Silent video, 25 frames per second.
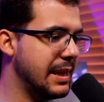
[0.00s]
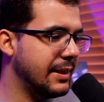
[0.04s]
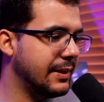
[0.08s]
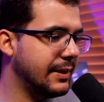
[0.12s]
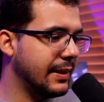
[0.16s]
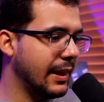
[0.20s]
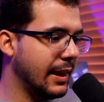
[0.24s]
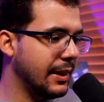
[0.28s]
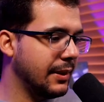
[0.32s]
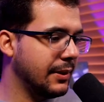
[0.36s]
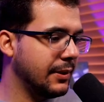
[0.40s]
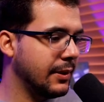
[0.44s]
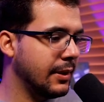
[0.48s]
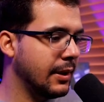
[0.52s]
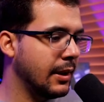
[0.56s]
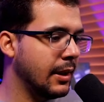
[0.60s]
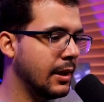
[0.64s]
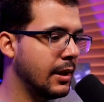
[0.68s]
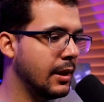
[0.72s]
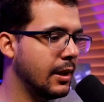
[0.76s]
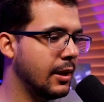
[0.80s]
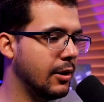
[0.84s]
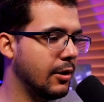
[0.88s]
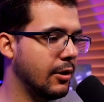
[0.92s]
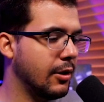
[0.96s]
test.
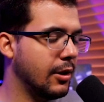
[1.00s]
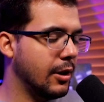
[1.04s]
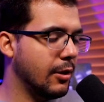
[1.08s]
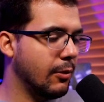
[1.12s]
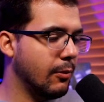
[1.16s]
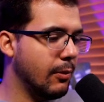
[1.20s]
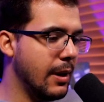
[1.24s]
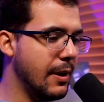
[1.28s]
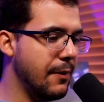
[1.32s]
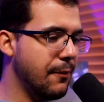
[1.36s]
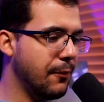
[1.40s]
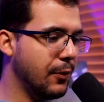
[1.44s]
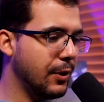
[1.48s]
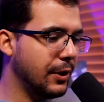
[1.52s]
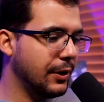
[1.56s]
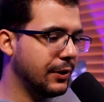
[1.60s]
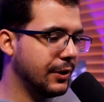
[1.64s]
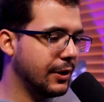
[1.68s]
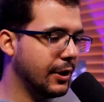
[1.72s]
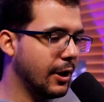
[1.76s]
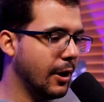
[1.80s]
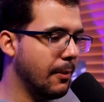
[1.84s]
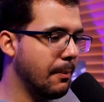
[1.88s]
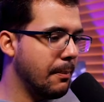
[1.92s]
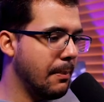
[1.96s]
You're going to wait for it to
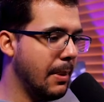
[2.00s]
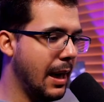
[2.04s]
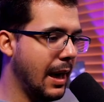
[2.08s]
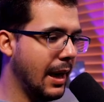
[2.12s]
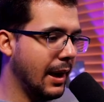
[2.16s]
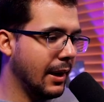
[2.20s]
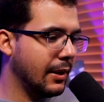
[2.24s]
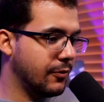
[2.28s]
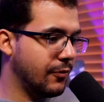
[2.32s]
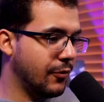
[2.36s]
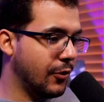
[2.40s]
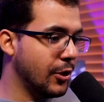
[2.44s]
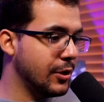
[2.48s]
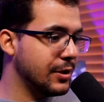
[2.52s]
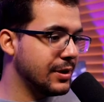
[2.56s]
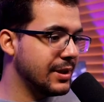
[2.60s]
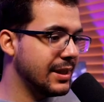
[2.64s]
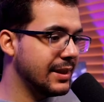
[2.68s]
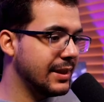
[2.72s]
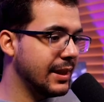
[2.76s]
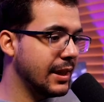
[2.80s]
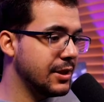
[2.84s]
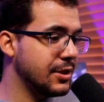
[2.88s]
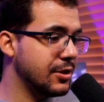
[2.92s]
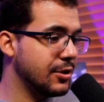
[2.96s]
come back. First, it
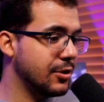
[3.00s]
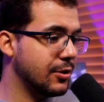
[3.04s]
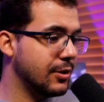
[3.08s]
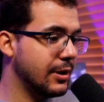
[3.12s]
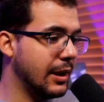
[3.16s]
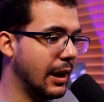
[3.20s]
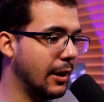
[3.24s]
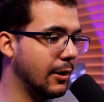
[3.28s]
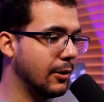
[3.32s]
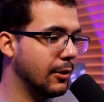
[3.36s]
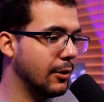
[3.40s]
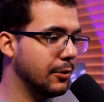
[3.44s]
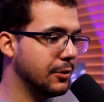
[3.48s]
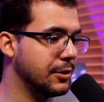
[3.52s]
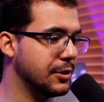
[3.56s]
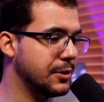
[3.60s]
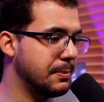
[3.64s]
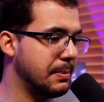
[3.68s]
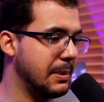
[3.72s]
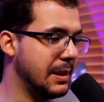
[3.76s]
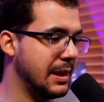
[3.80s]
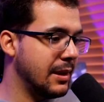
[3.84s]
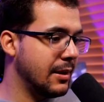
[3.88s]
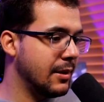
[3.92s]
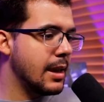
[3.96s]
tests your download
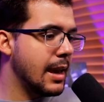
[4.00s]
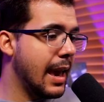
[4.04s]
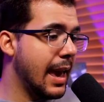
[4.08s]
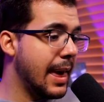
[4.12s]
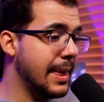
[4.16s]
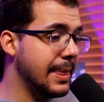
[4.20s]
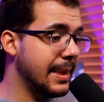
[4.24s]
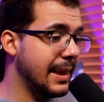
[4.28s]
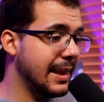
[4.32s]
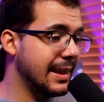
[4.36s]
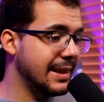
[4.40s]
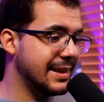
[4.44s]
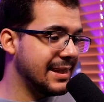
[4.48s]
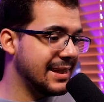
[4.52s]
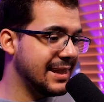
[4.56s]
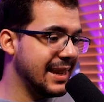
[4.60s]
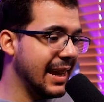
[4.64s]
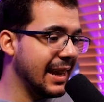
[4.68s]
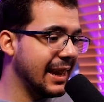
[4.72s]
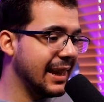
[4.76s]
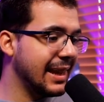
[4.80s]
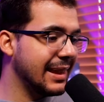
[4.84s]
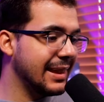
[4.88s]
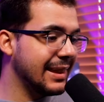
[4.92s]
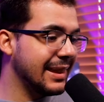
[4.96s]
speed, and then
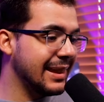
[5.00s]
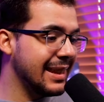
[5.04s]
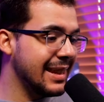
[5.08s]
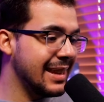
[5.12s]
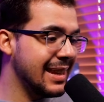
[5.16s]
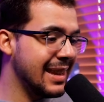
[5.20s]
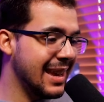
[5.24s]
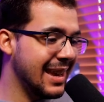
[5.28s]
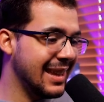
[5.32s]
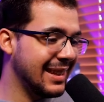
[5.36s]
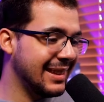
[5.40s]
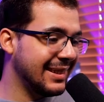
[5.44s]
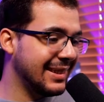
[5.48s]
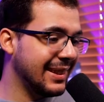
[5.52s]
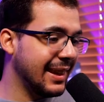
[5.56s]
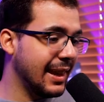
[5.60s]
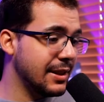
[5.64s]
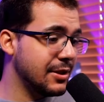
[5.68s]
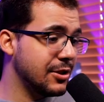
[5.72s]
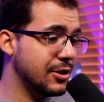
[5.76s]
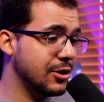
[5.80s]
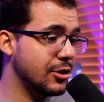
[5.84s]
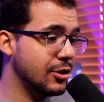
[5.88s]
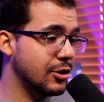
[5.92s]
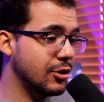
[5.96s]
secondly, it
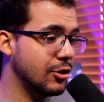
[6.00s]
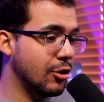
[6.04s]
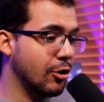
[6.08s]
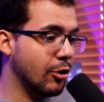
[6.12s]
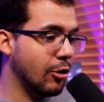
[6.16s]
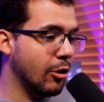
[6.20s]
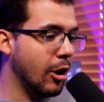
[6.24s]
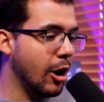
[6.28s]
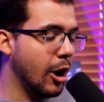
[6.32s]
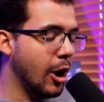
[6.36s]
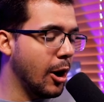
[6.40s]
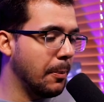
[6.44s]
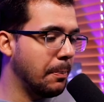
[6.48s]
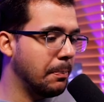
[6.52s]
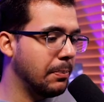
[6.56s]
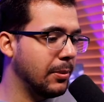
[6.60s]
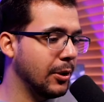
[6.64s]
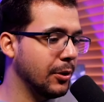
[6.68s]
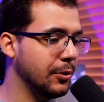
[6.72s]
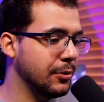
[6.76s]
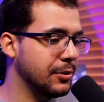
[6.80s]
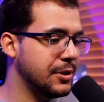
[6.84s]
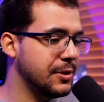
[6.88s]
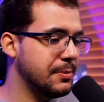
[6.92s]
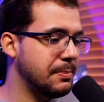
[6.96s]
tests your
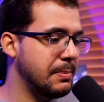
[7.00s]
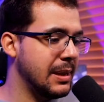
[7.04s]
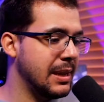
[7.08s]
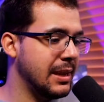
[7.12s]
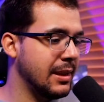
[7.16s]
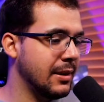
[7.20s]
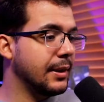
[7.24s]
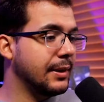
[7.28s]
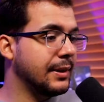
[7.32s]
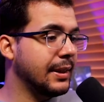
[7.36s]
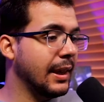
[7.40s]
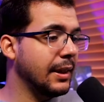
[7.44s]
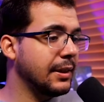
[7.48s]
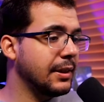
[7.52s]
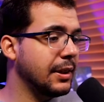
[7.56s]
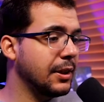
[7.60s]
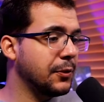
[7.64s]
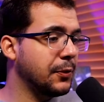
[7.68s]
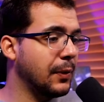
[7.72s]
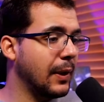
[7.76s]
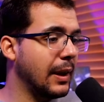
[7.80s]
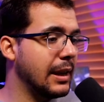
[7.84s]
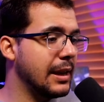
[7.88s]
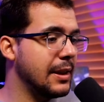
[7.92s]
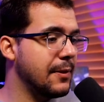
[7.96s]
upload speed. The test is
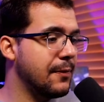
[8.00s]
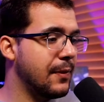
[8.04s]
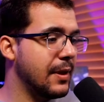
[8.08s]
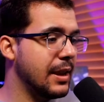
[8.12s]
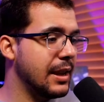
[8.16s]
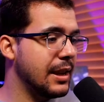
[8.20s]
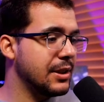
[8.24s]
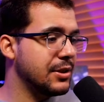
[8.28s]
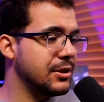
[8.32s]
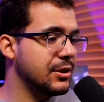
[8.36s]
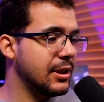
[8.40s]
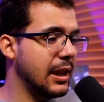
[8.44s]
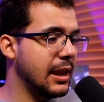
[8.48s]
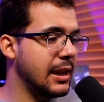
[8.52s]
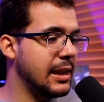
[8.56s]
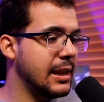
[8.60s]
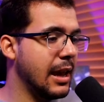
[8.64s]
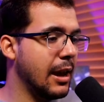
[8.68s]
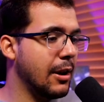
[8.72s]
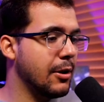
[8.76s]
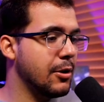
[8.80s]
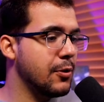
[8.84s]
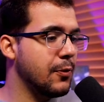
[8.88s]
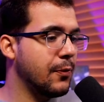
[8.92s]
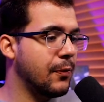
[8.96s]
finally finished, and now
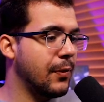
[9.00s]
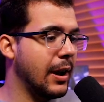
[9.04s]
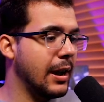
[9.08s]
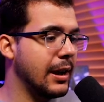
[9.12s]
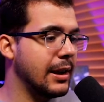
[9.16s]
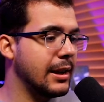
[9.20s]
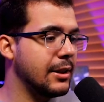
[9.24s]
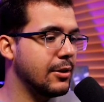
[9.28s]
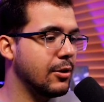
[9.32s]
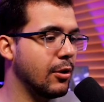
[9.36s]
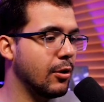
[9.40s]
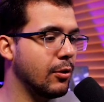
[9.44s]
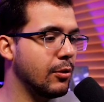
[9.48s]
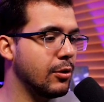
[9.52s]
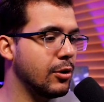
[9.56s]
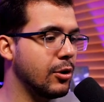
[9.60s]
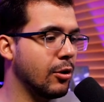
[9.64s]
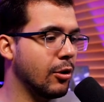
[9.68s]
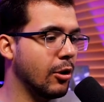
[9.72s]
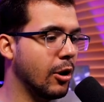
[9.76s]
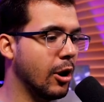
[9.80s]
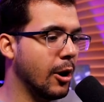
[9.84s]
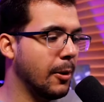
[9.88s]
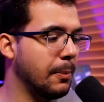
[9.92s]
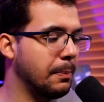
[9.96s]
you finally know your
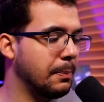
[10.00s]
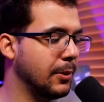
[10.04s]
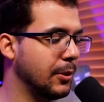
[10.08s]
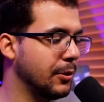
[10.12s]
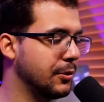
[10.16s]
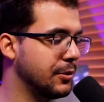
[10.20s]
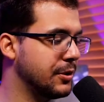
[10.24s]
upload